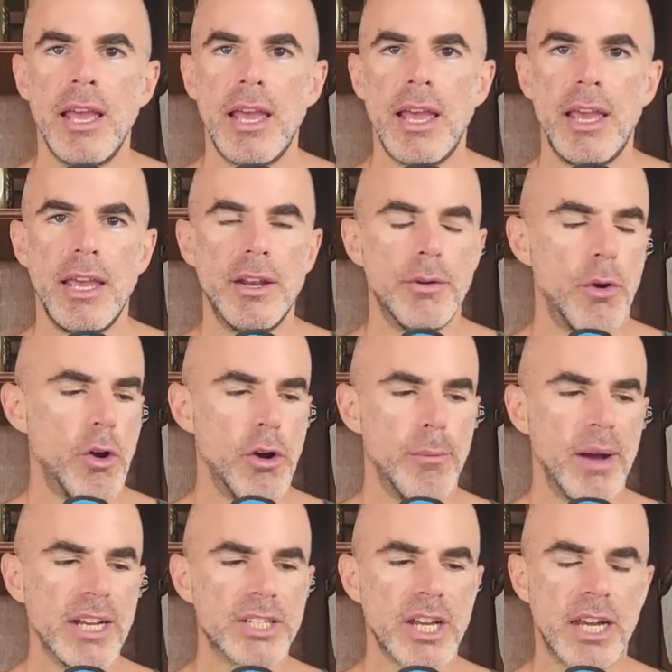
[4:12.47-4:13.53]
and all
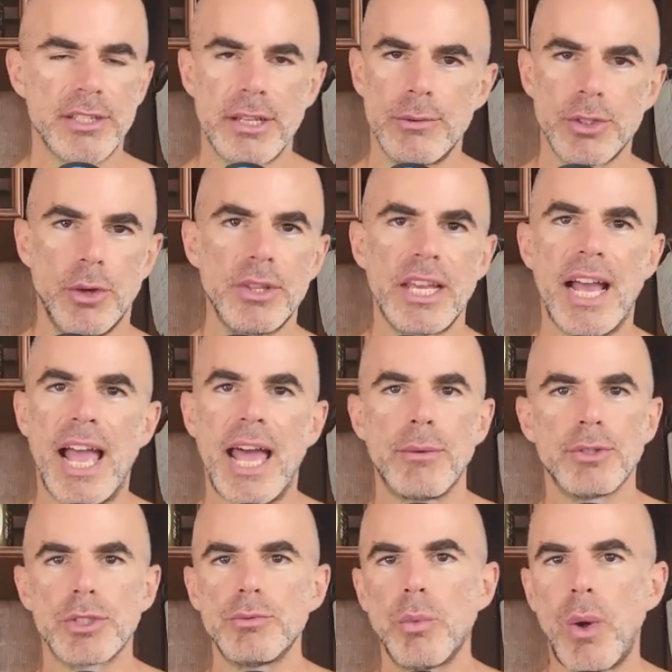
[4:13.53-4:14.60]
my childhood, that was the only thing I had
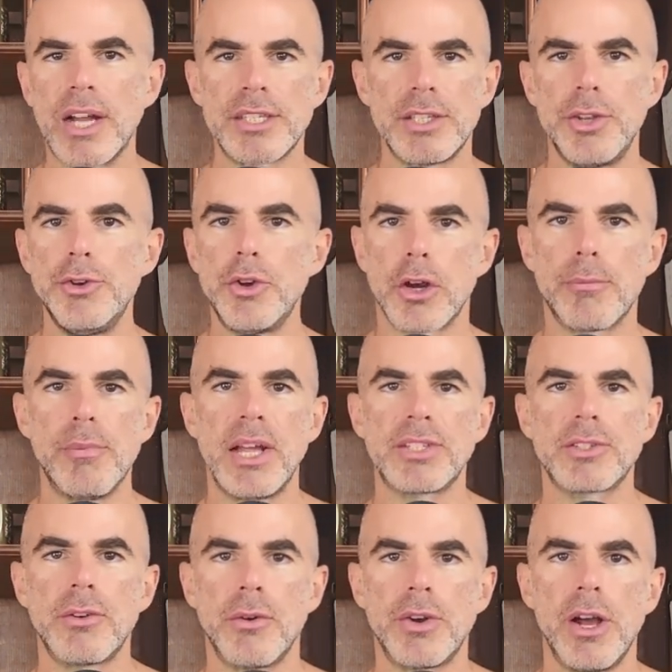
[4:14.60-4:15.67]
was watching the New York Mets
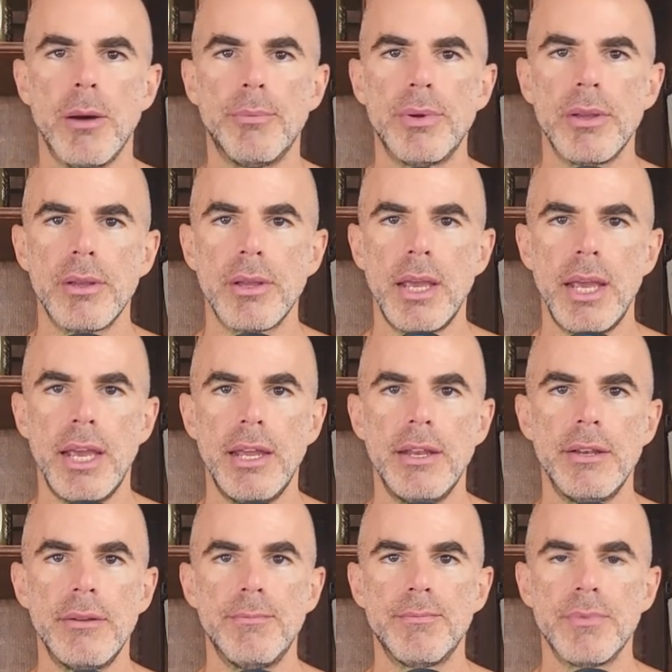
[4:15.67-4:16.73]
growing up.
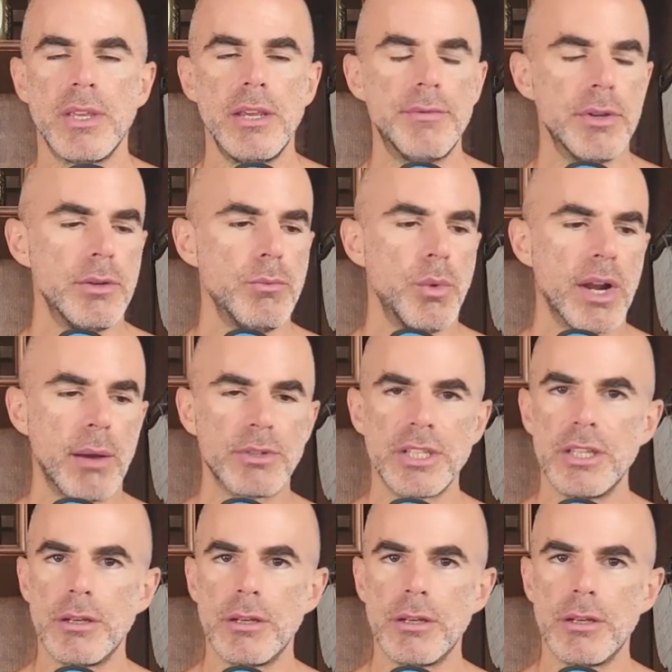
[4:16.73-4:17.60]
And even when I was in